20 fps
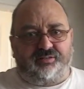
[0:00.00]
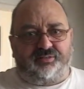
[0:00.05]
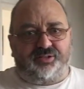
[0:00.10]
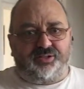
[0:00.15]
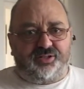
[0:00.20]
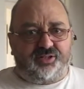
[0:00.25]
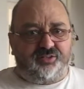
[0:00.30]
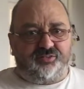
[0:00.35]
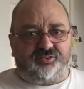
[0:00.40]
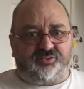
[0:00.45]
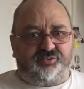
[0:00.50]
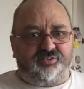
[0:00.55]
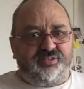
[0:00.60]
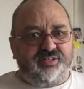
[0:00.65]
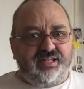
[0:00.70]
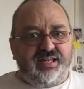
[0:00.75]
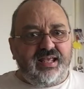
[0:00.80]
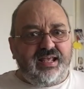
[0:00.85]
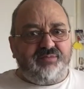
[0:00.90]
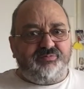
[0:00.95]
that it's
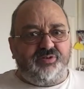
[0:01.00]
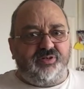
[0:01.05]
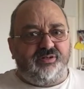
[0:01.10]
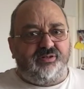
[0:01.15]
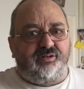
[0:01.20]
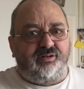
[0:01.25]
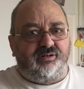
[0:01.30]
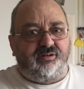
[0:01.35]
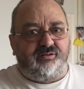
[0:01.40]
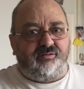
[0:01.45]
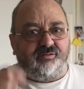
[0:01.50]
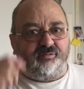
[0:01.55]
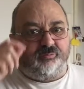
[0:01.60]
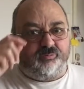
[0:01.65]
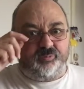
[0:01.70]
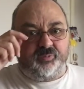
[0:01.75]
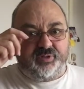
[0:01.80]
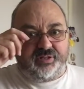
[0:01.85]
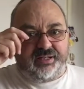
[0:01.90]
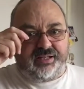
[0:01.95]
never
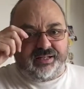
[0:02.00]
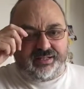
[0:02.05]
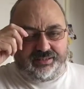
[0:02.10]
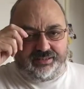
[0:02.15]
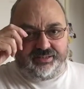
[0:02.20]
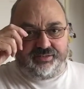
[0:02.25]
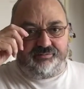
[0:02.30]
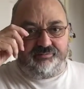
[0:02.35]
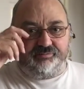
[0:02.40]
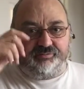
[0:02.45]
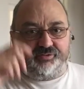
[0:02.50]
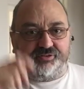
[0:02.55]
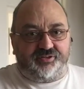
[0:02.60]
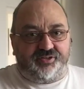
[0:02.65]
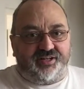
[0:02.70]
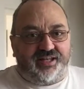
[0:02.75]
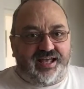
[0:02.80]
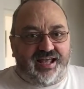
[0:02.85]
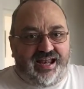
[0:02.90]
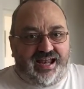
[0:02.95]
really
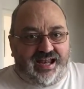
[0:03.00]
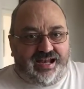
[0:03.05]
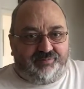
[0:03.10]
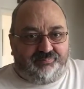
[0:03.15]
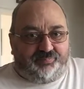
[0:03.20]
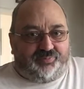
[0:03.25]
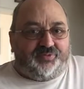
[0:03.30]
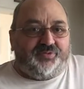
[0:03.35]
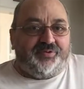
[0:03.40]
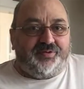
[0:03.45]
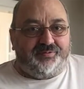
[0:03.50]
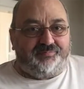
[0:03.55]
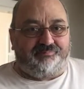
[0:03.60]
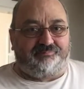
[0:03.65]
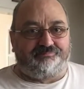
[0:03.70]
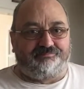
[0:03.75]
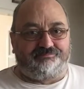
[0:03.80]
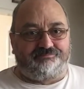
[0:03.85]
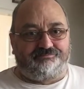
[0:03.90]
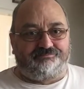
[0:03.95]
gonna happen.
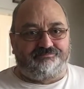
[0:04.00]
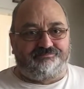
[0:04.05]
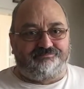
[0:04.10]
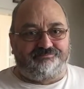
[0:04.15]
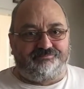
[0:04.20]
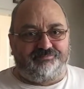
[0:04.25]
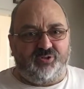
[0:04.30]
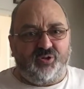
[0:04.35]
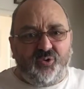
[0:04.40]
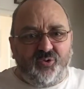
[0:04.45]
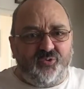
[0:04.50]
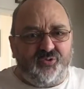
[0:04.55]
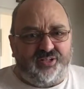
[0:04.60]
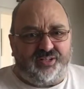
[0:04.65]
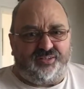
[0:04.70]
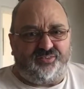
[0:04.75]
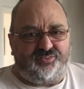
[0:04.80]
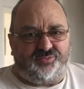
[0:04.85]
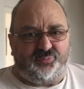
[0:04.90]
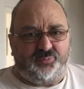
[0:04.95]

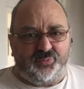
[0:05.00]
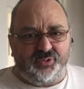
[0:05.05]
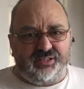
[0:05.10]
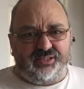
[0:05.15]
Honest,